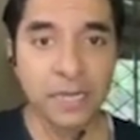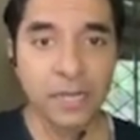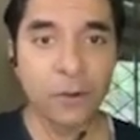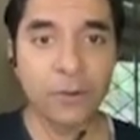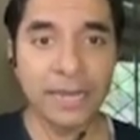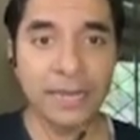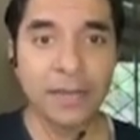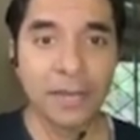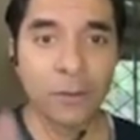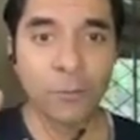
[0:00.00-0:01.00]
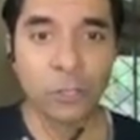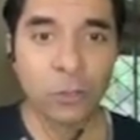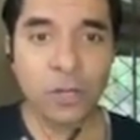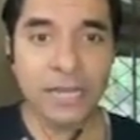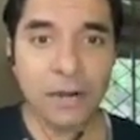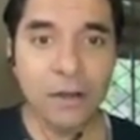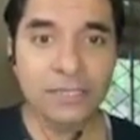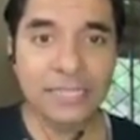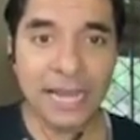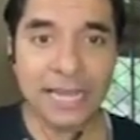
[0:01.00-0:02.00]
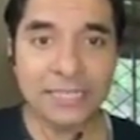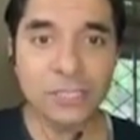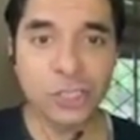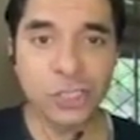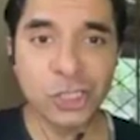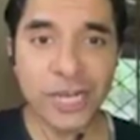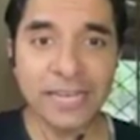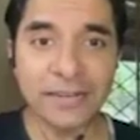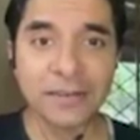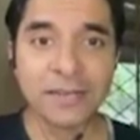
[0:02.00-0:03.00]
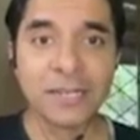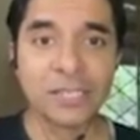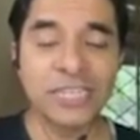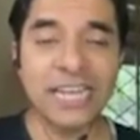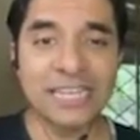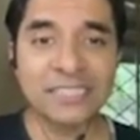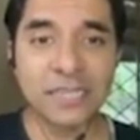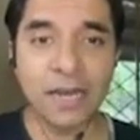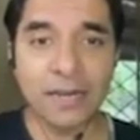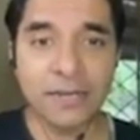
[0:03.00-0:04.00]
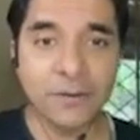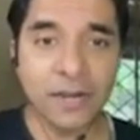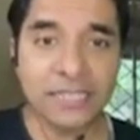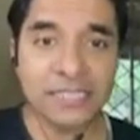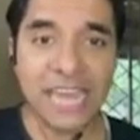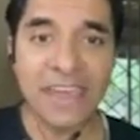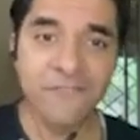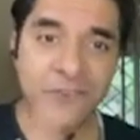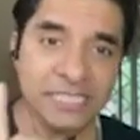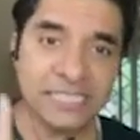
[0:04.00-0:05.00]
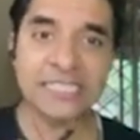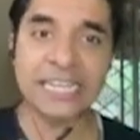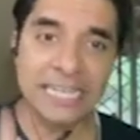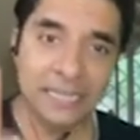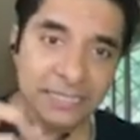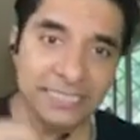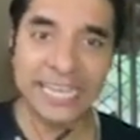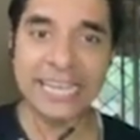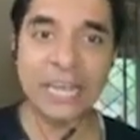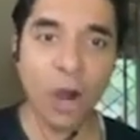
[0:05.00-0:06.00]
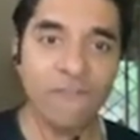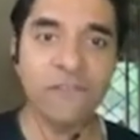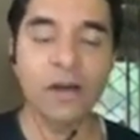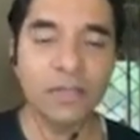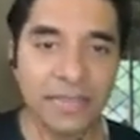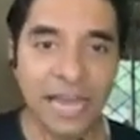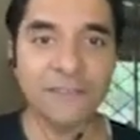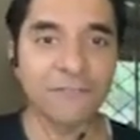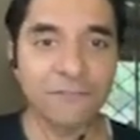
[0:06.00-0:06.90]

Okay. When you look at her diet that she shared, she has dal and rice every single day of her life.